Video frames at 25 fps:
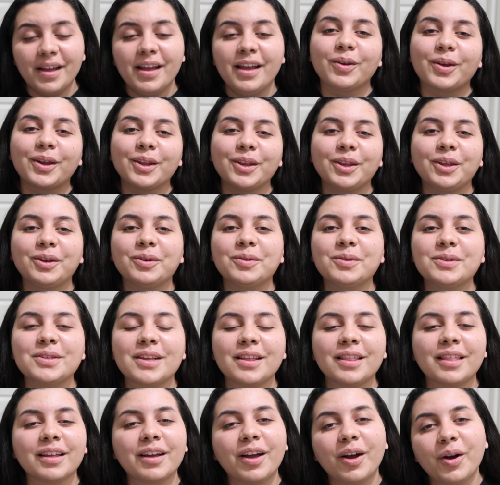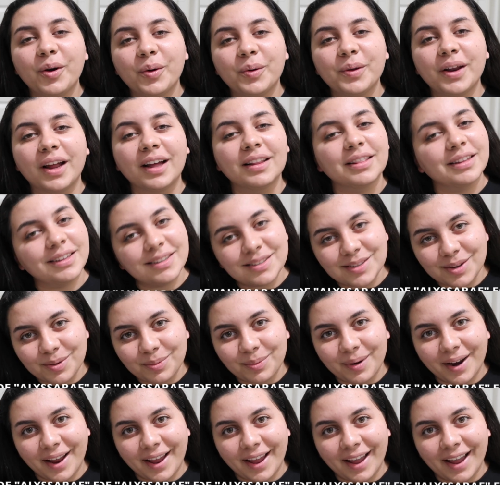You can use the code
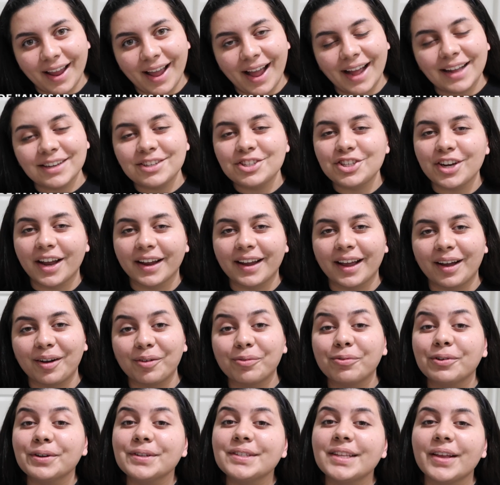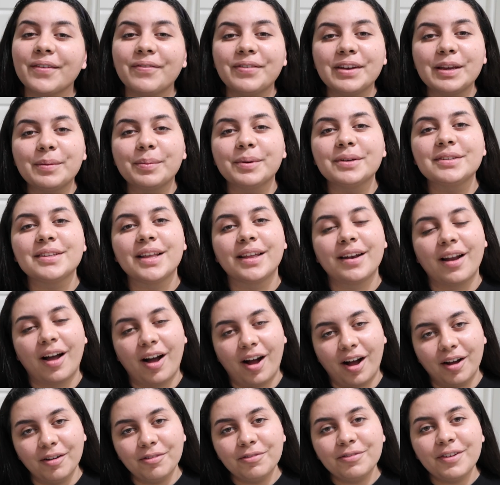AlyssaRay at checkout for 70%
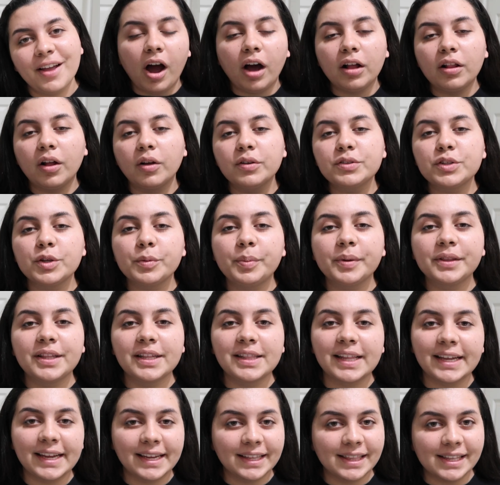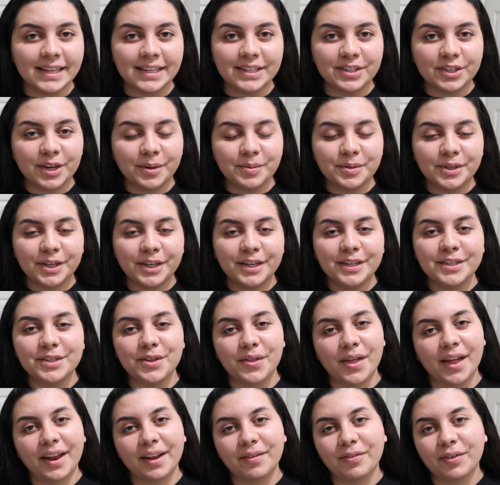off. I'll also put the link in the description so
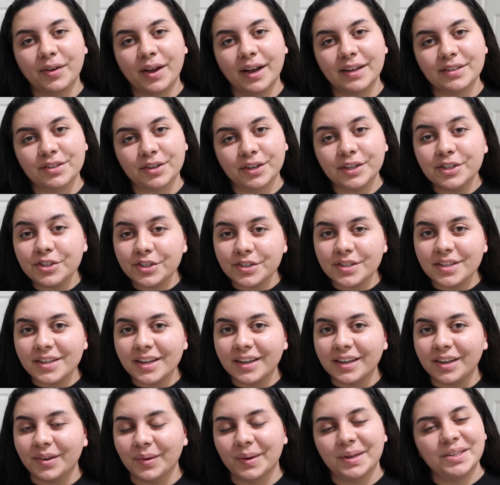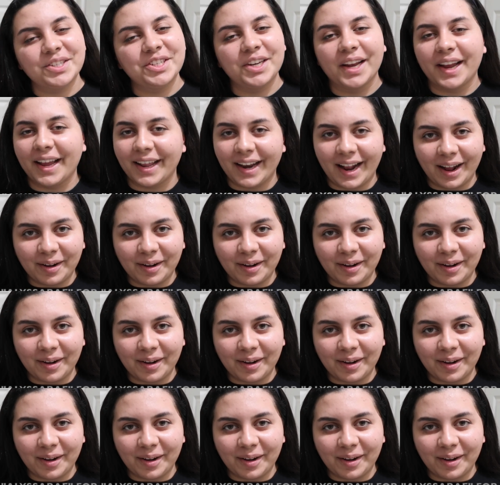that if you guys are interested, you can check it